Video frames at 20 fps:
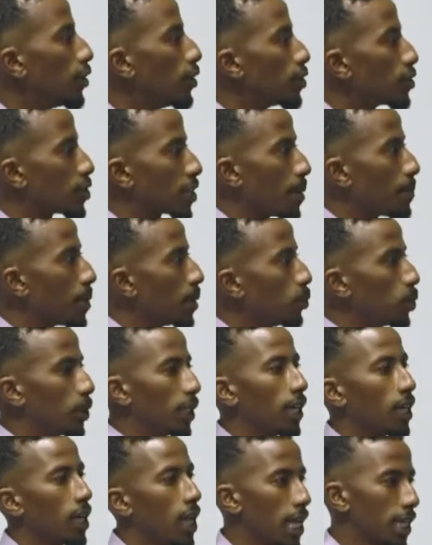some people
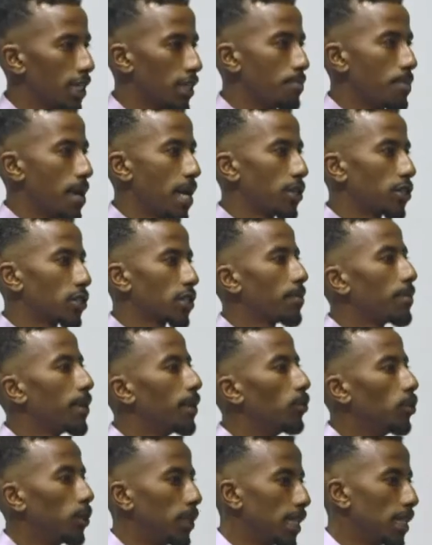didn't like the bench, some
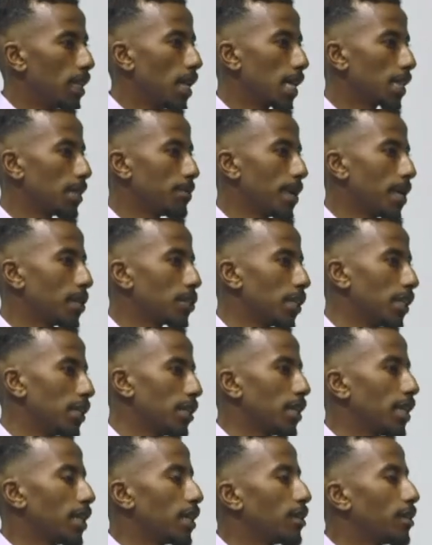people did like the bench. And
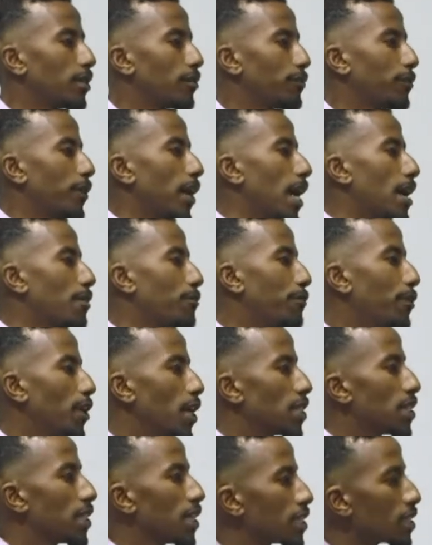at
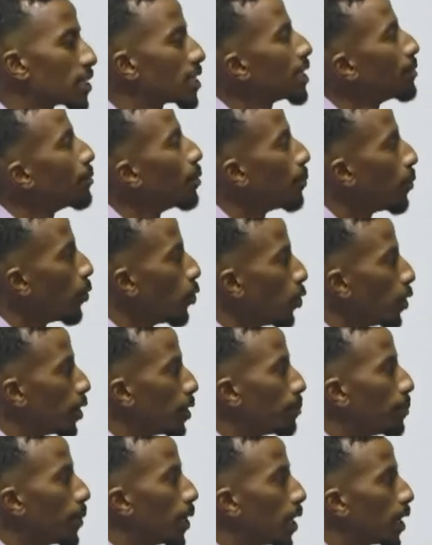first, it doesn't seem
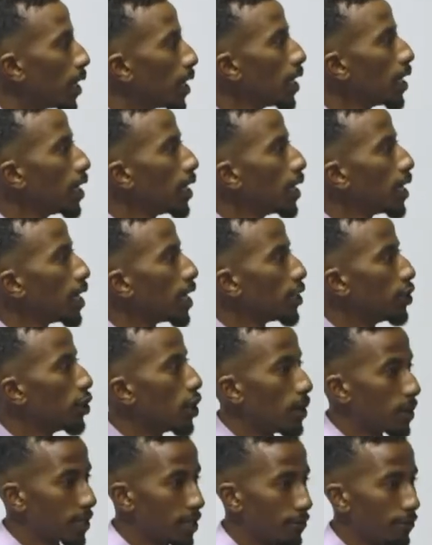important, but you
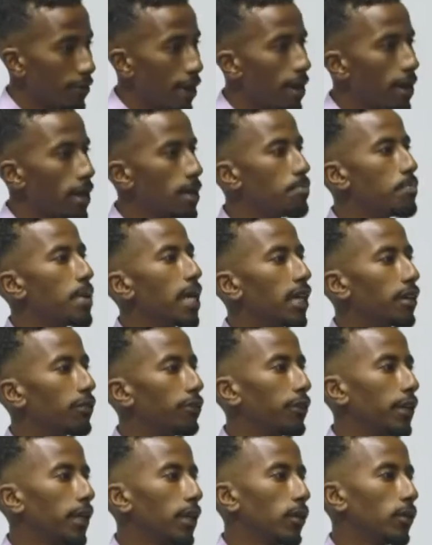know, it's a very big
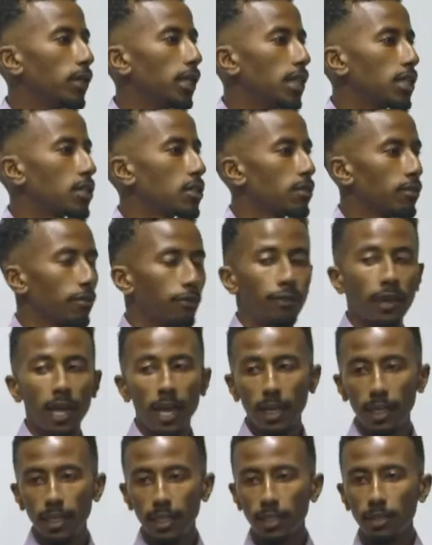field and it's
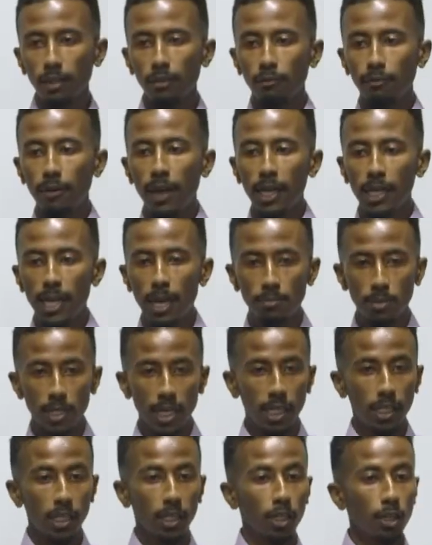fairly, fairly empty
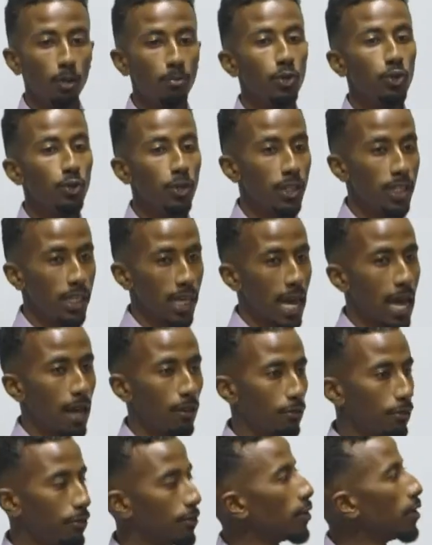and the community
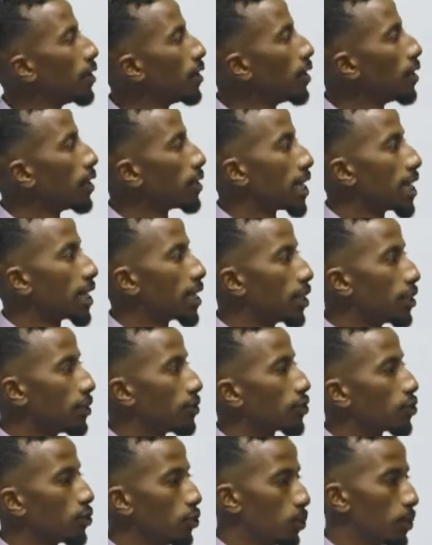have
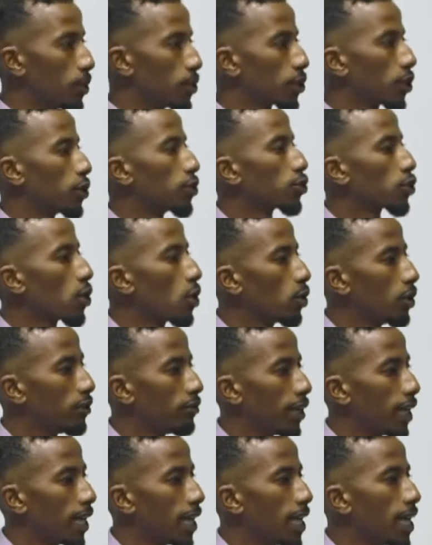taken almost control of
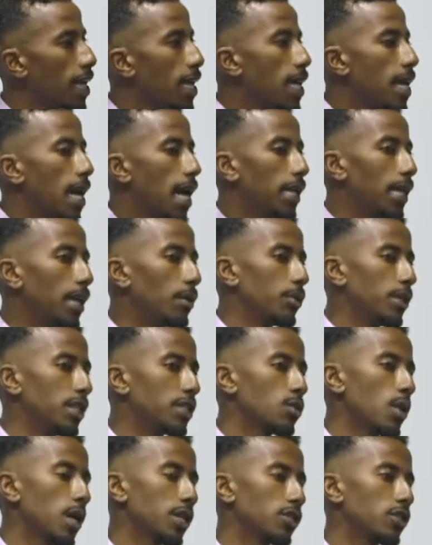it. And there were
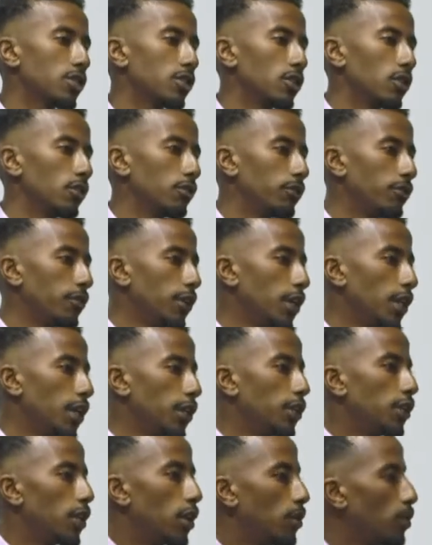these questions of,
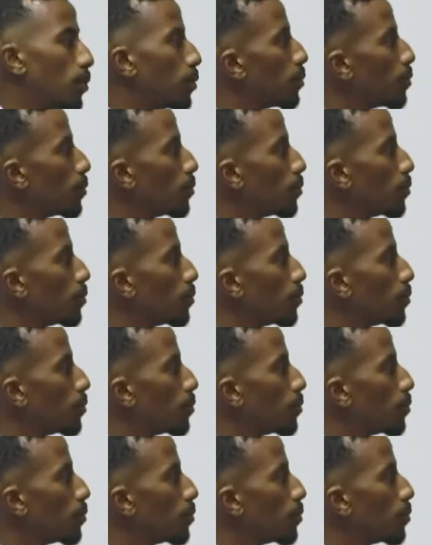you know,